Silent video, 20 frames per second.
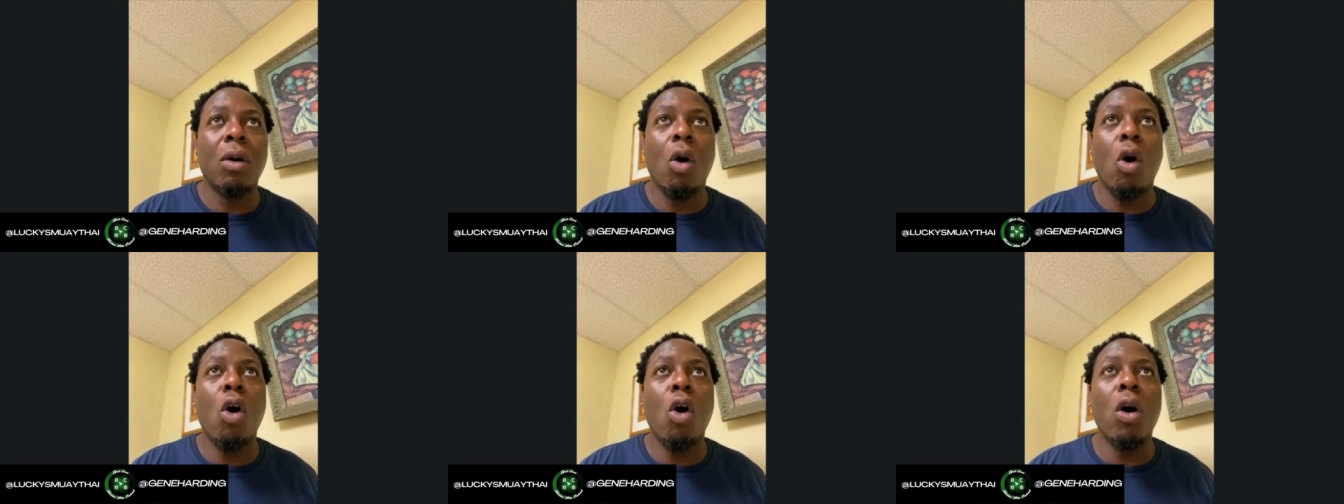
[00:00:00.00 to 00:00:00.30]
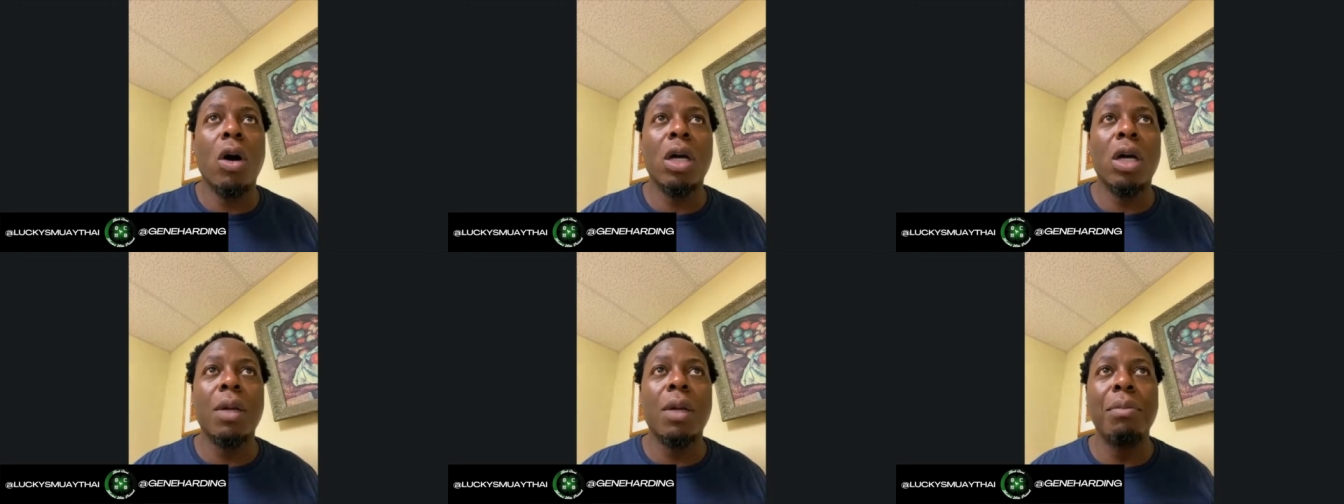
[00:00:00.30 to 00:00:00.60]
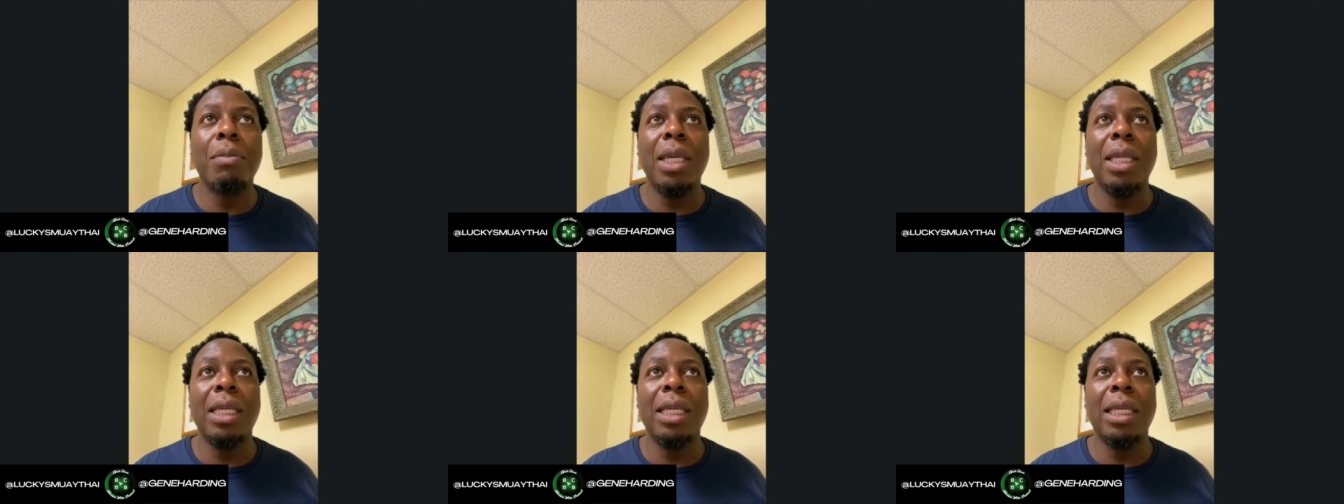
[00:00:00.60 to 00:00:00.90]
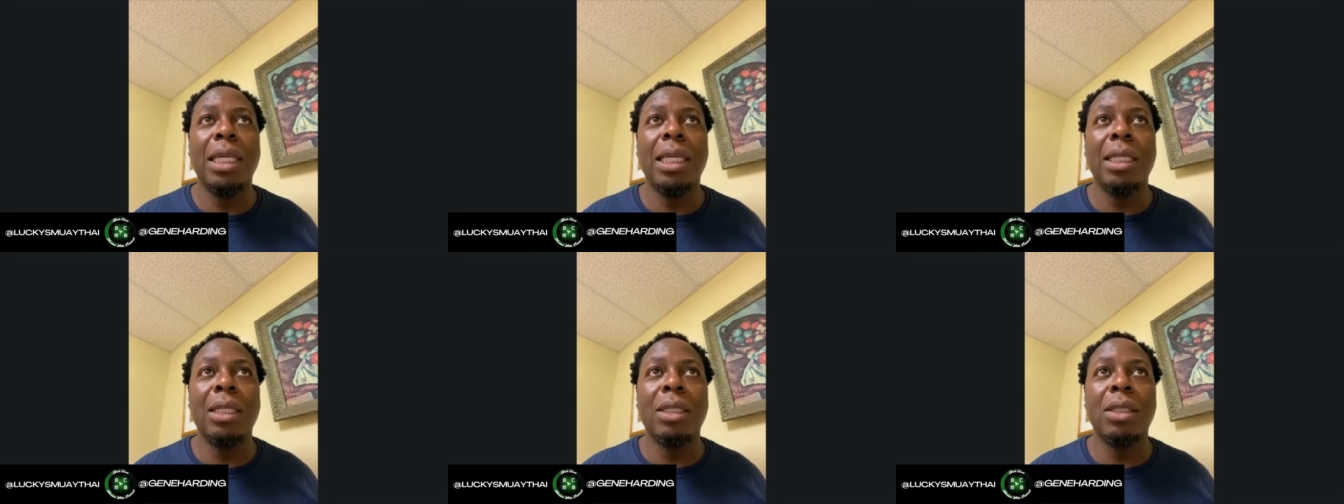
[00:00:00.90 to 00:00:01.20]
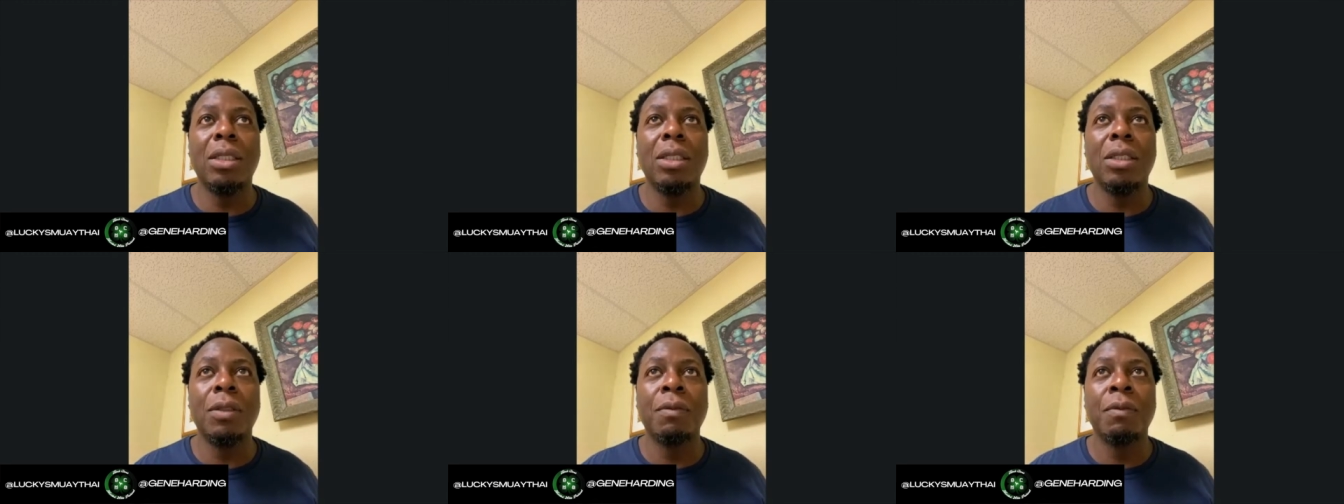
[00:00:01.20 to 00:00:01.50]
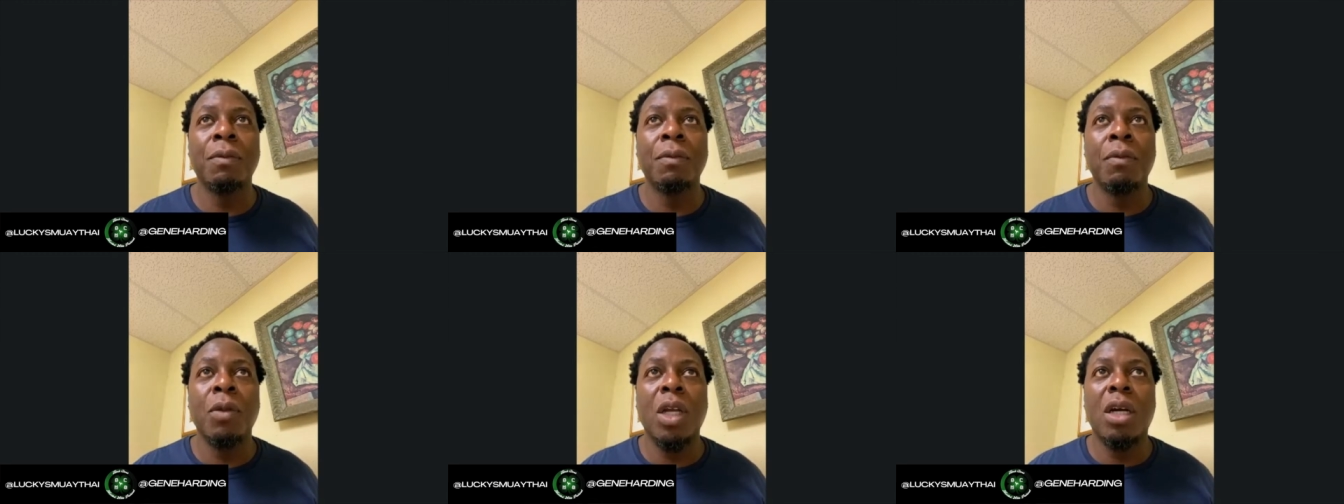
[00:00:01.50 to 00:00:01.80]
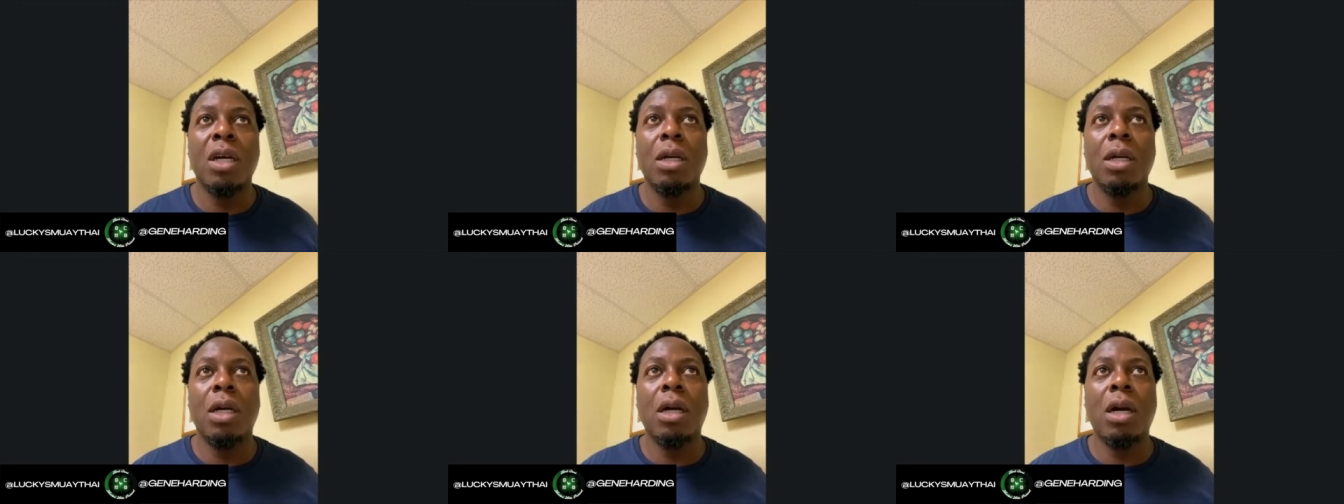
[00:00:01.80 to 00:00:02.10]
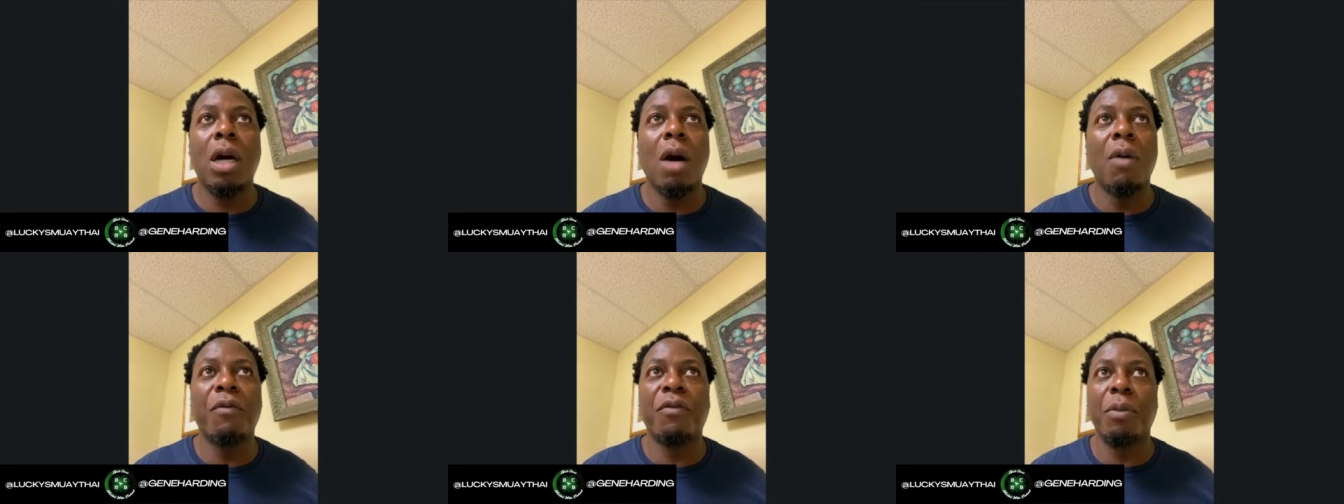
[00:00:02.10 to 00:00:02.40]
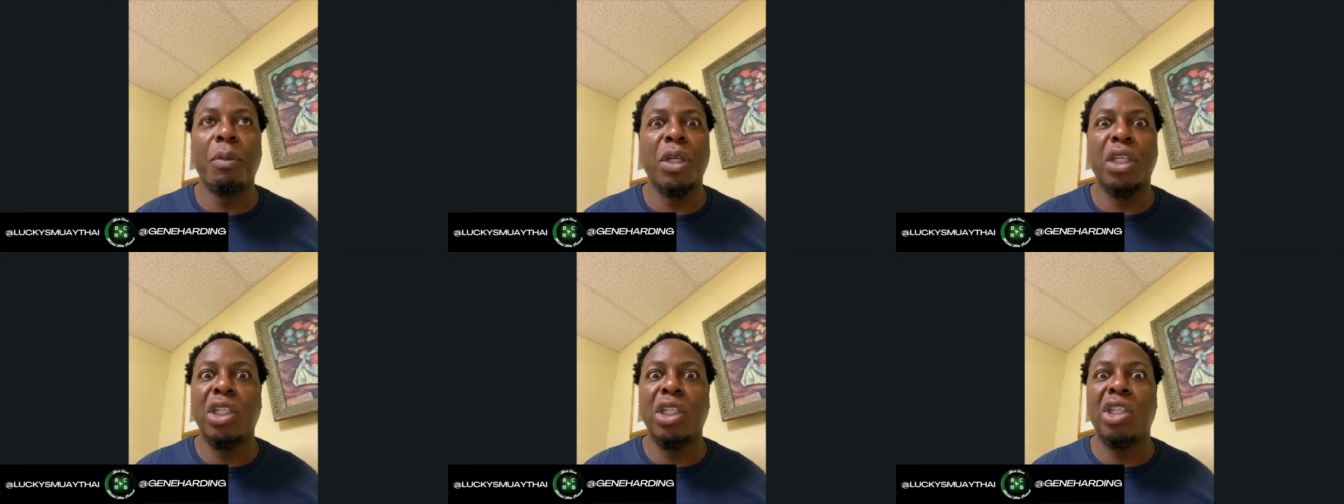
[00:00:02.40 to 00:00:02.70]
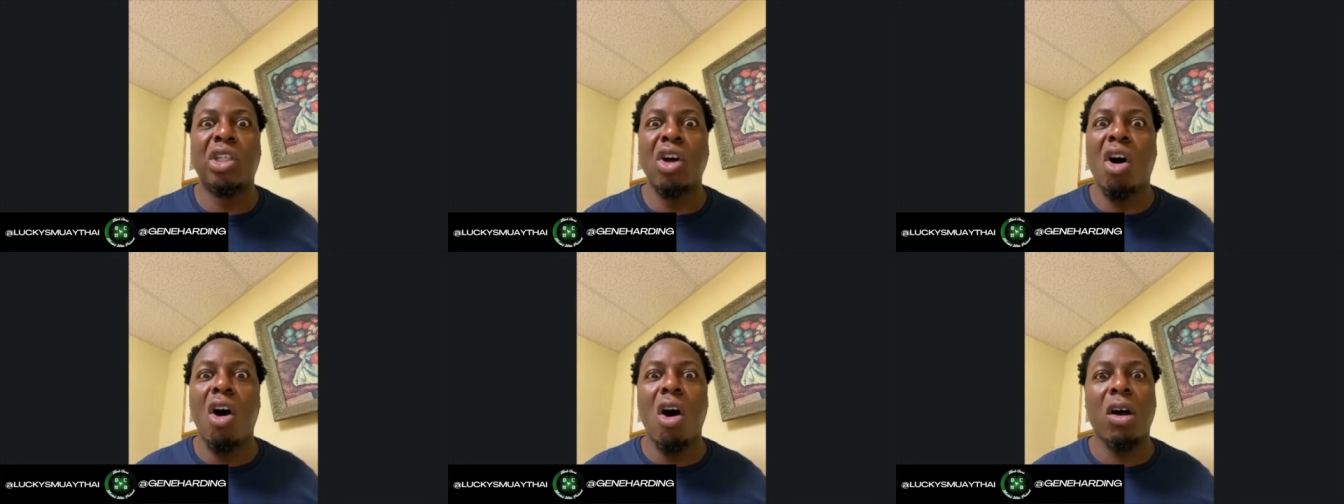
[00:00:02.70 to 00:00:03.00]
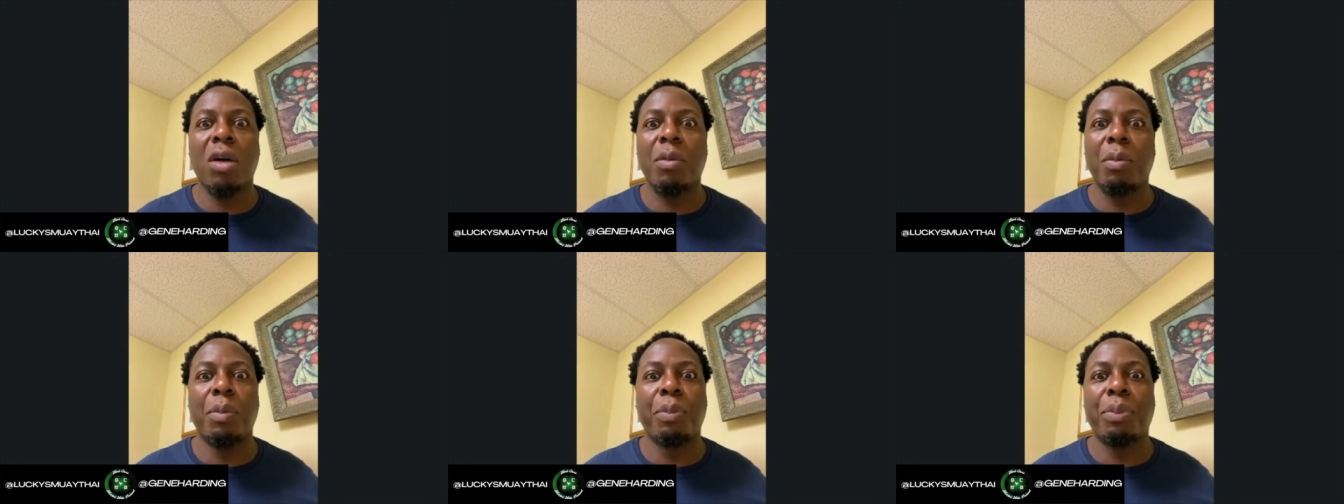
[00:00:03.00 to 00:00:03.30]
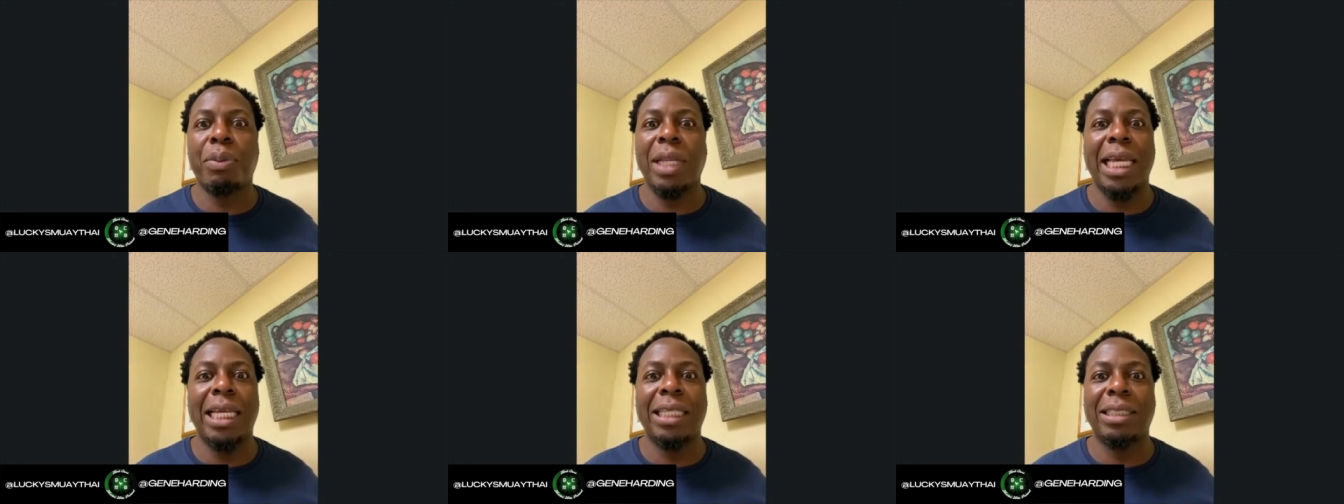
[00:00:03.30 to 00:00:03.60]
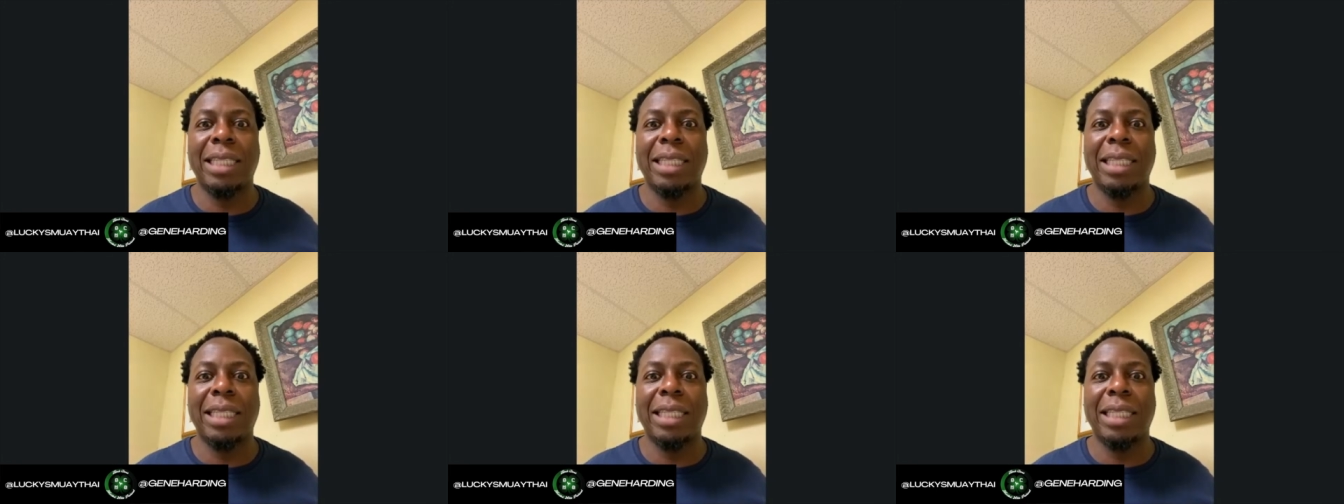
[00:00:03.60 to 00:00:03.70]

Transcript: all comedians come from a dark place.